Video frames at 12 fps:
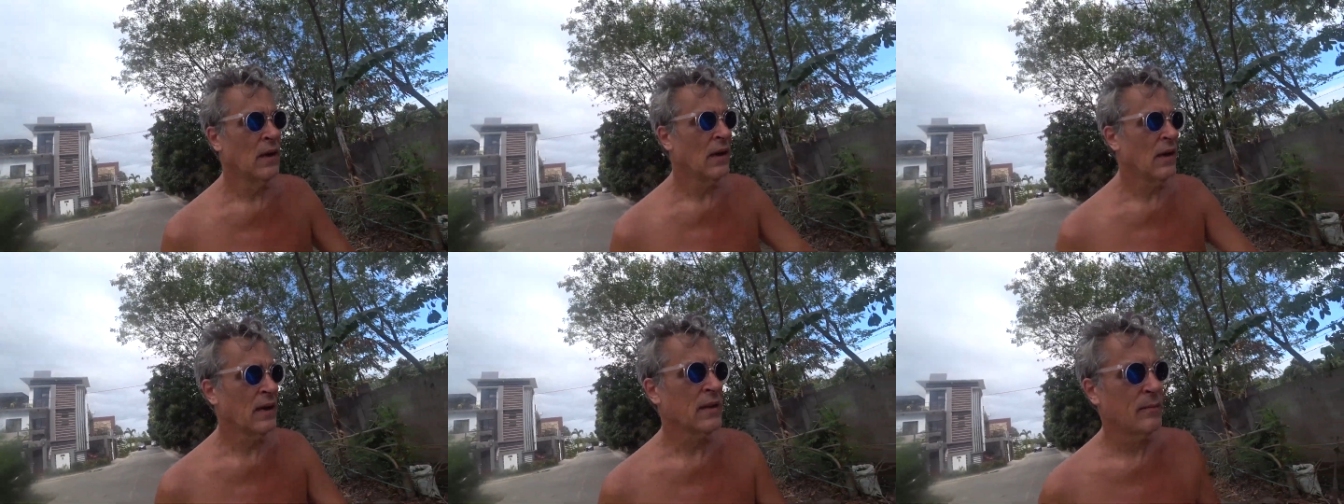
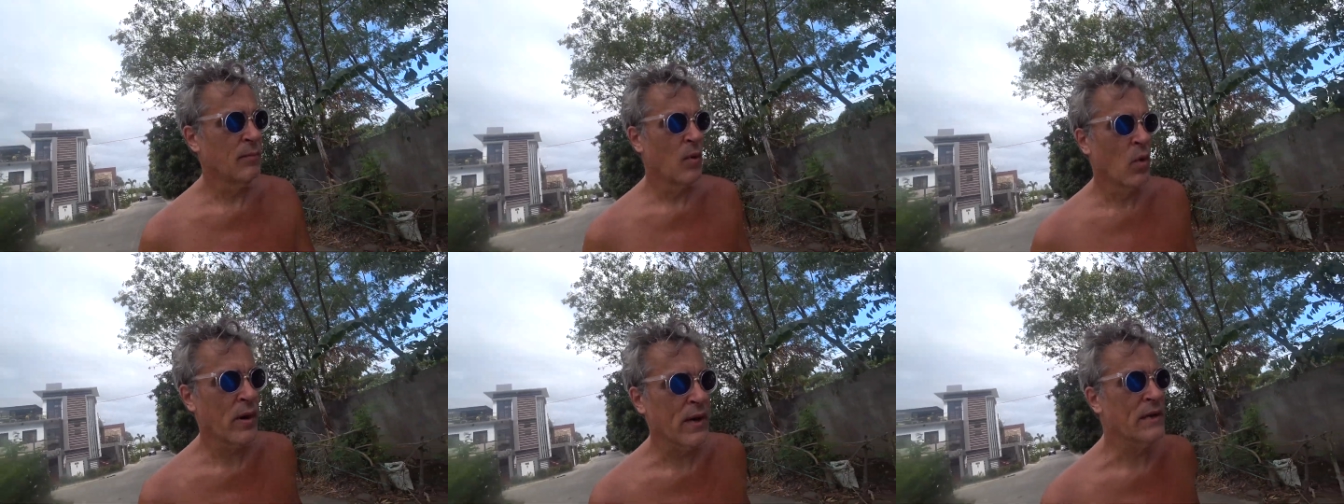Uh, the
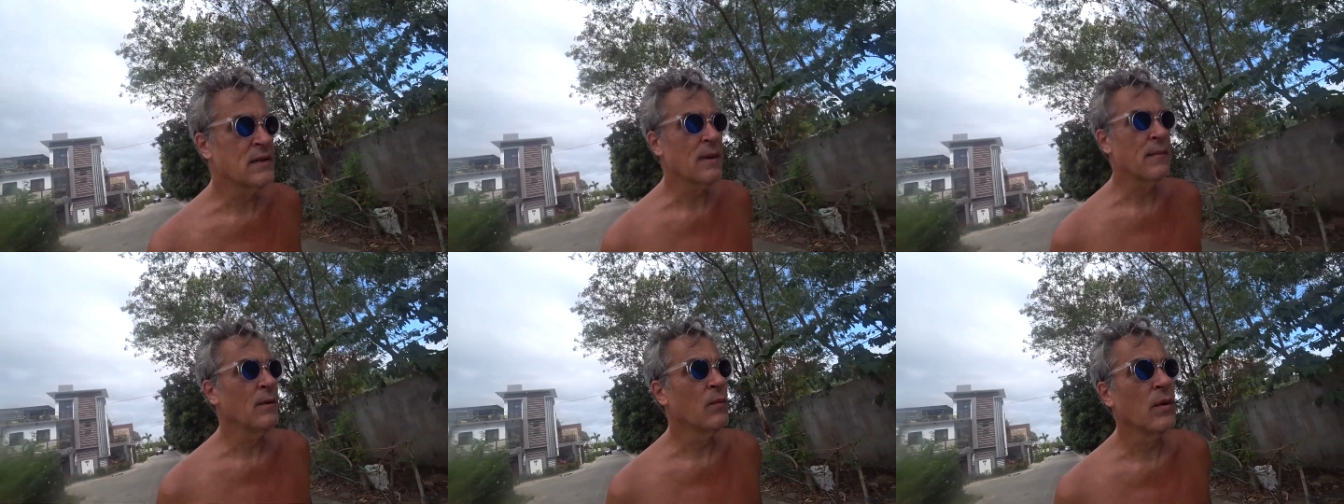mornings, I
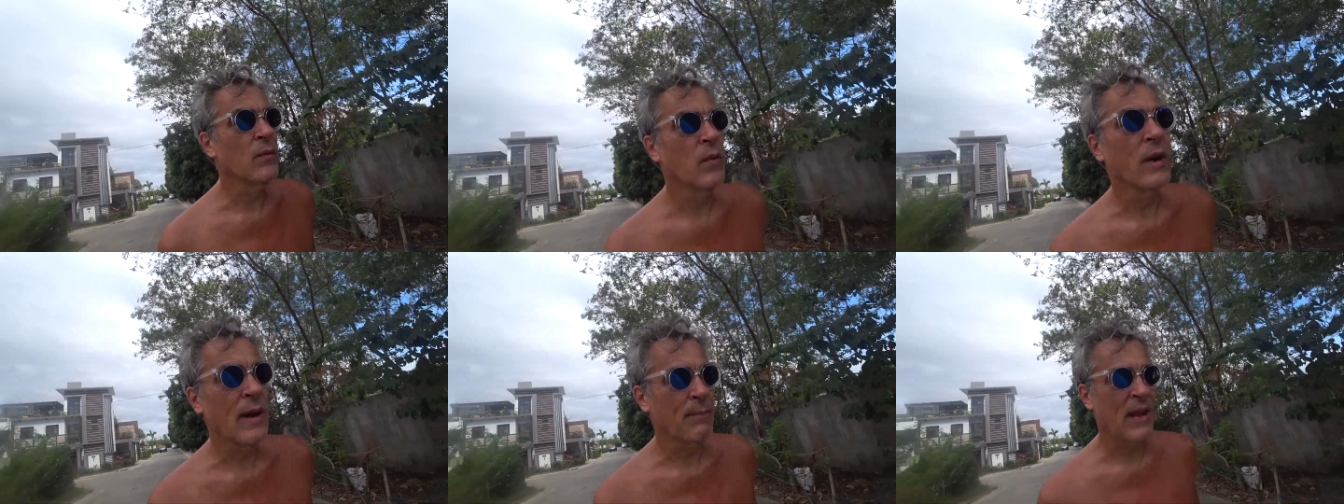mean, we're,
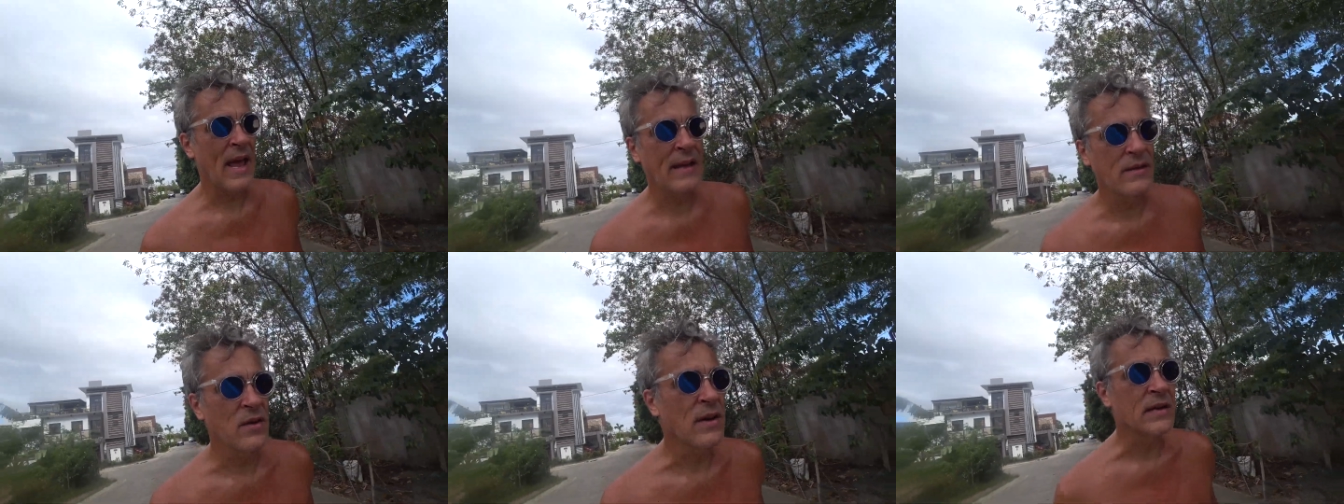we get
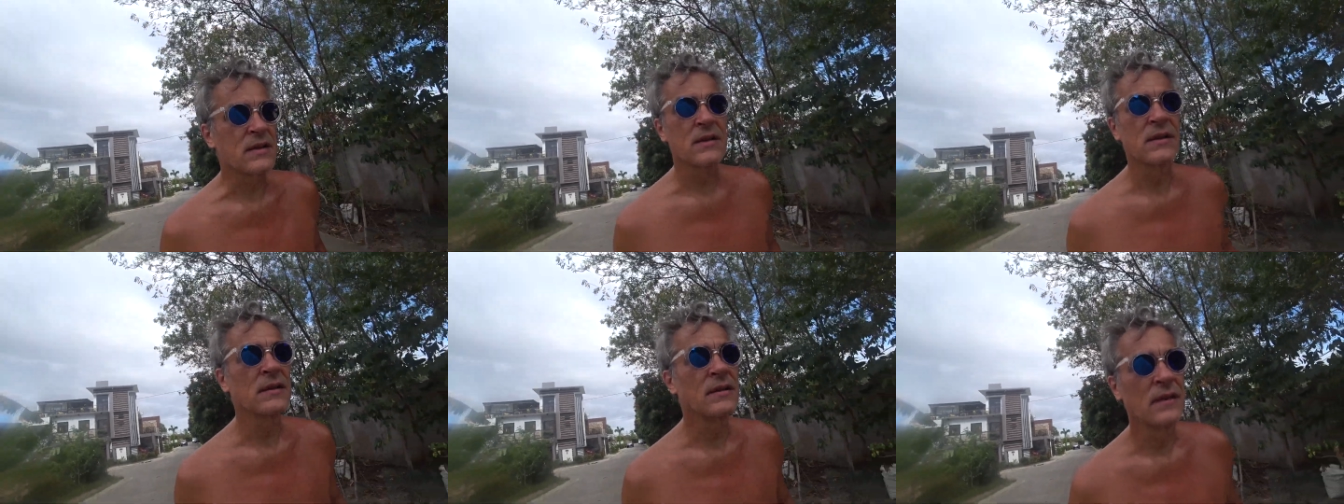blankets on us.
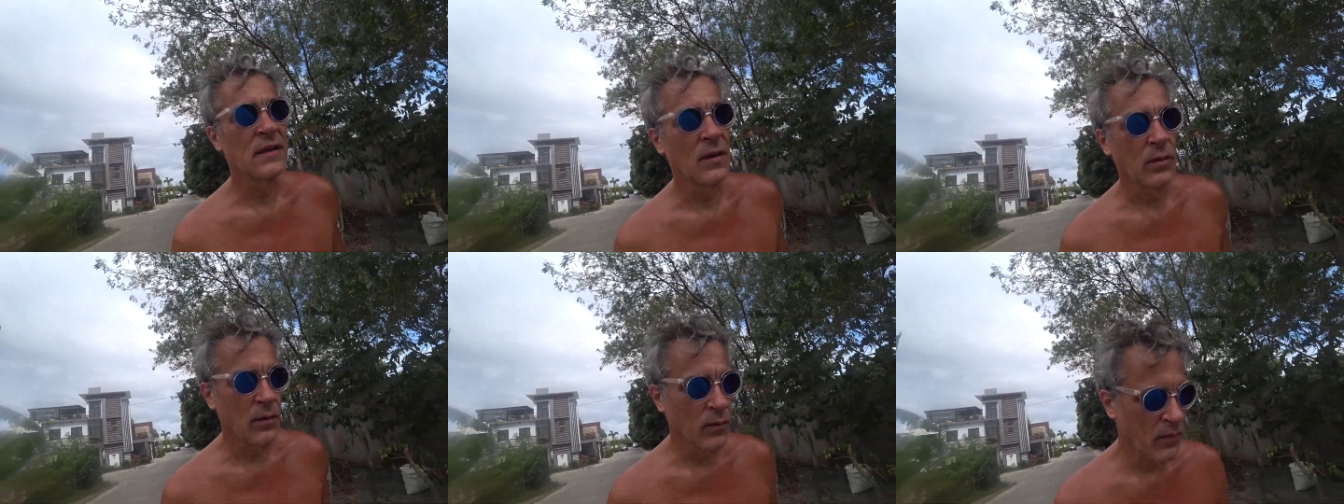You know,
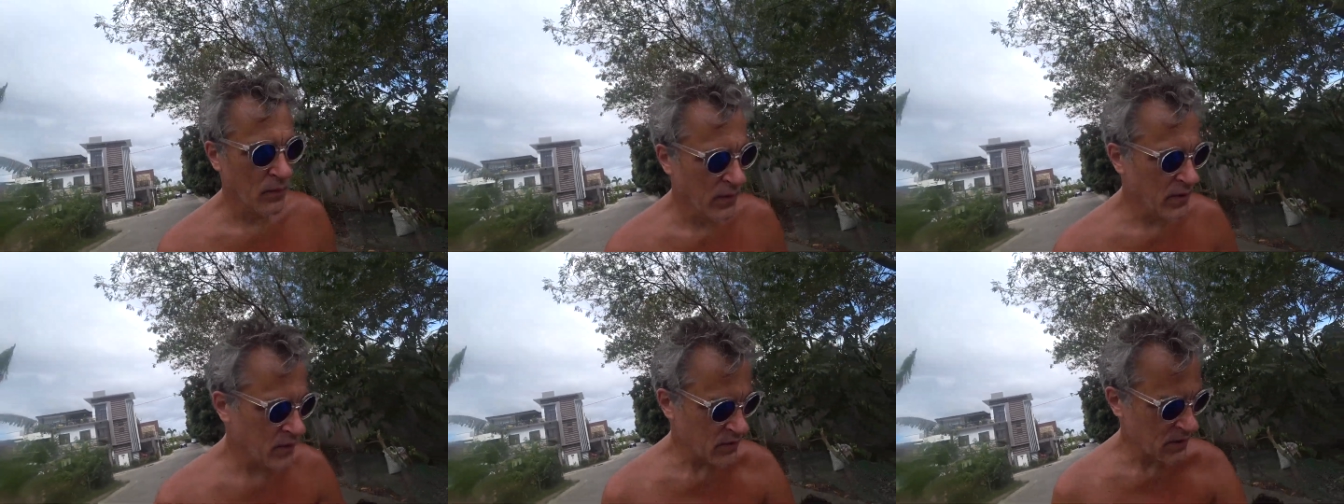we're, we're
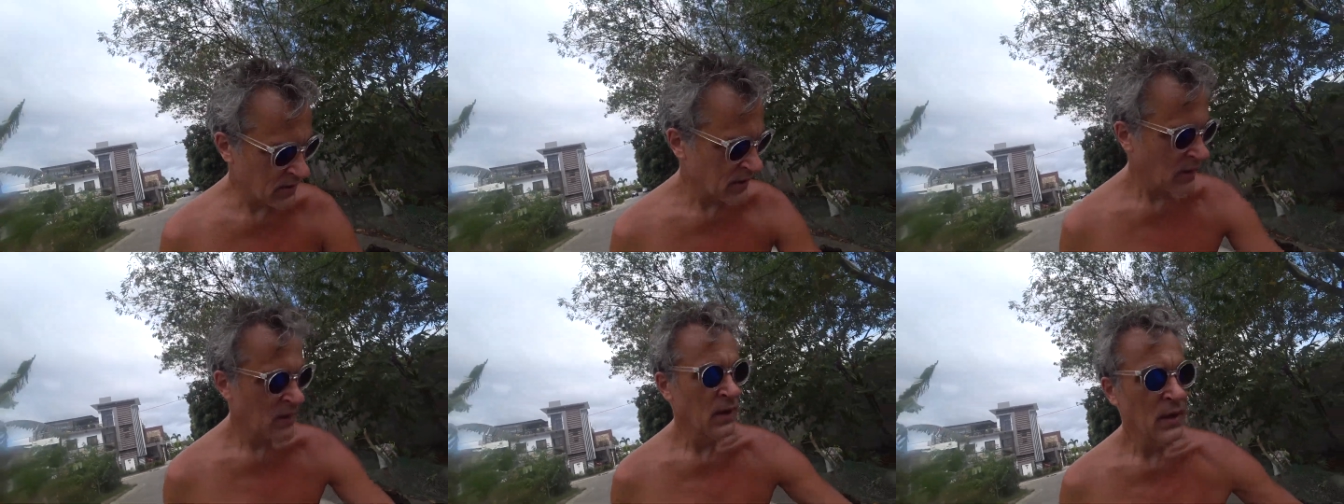using
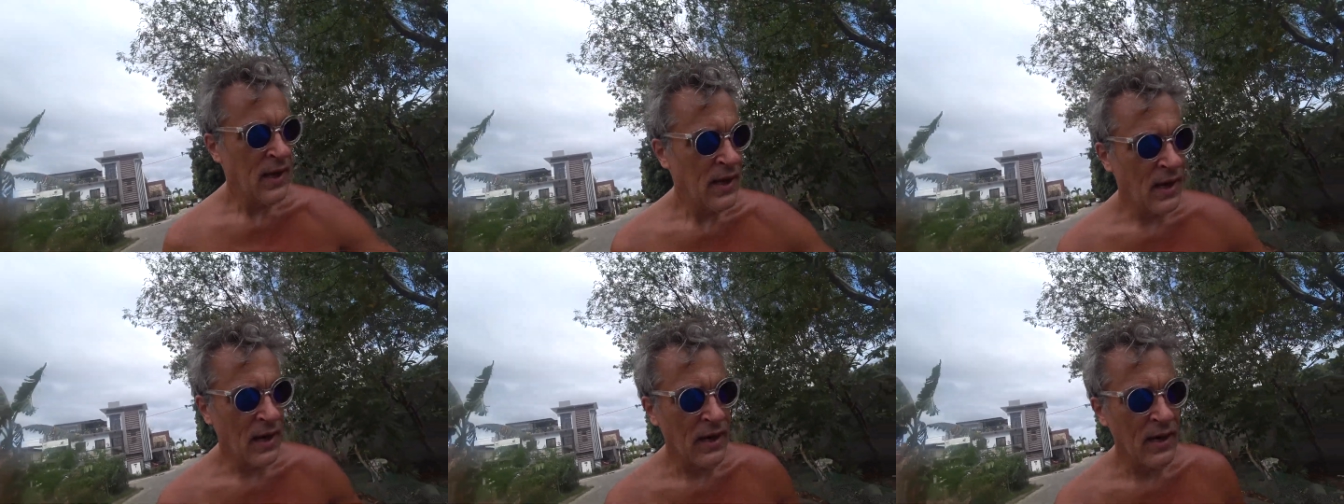
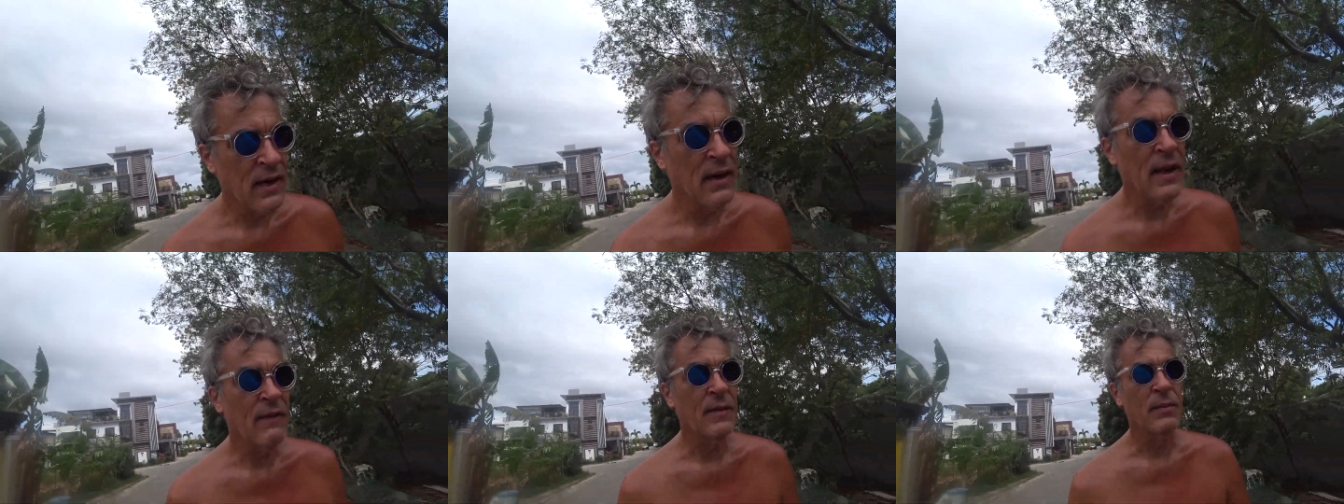uh,
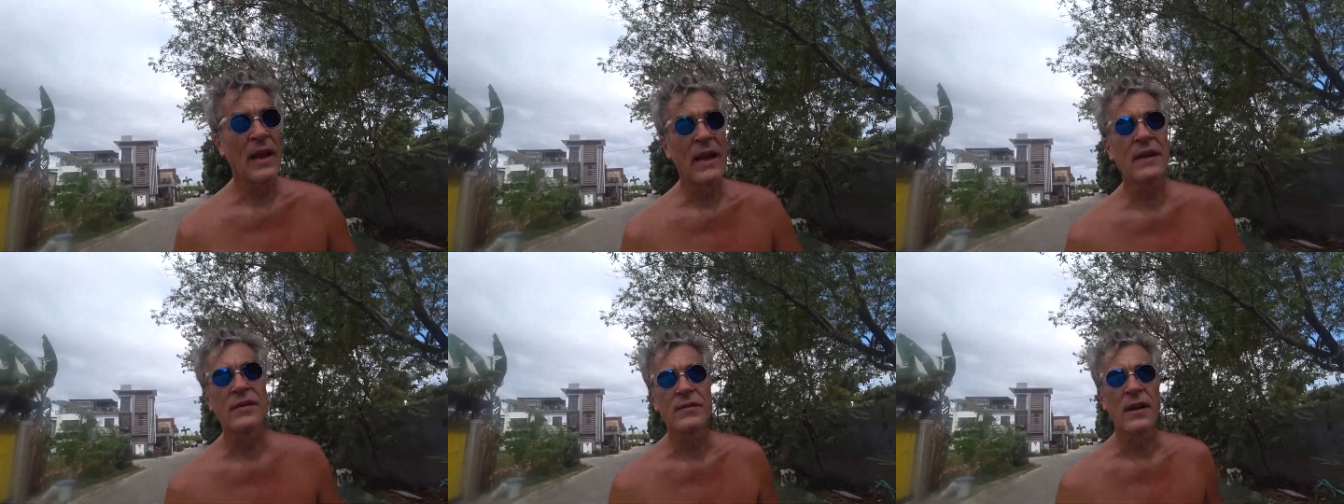heavy
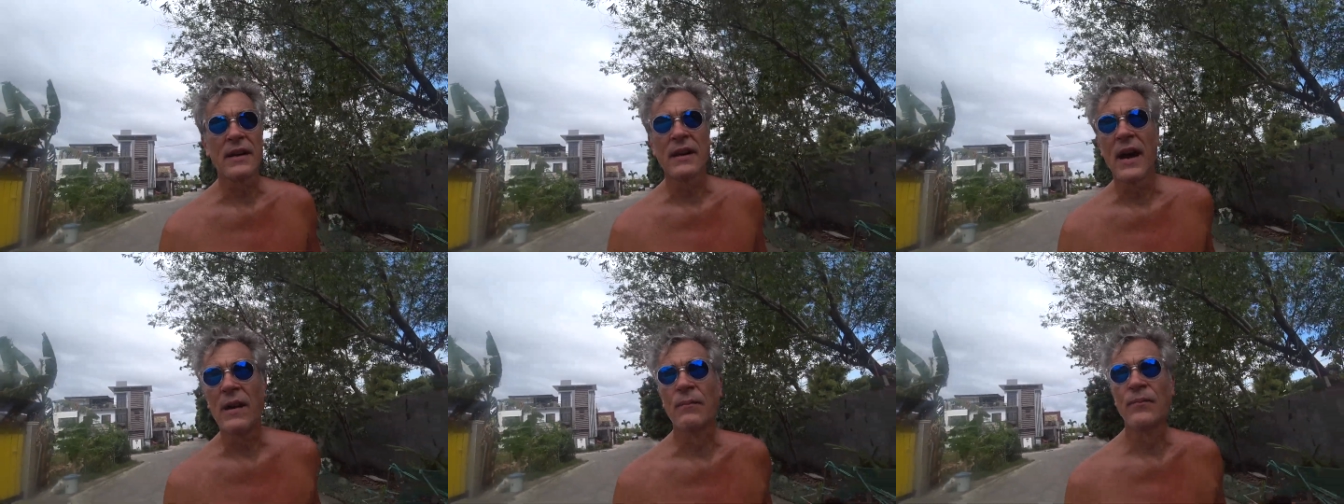blankets right now.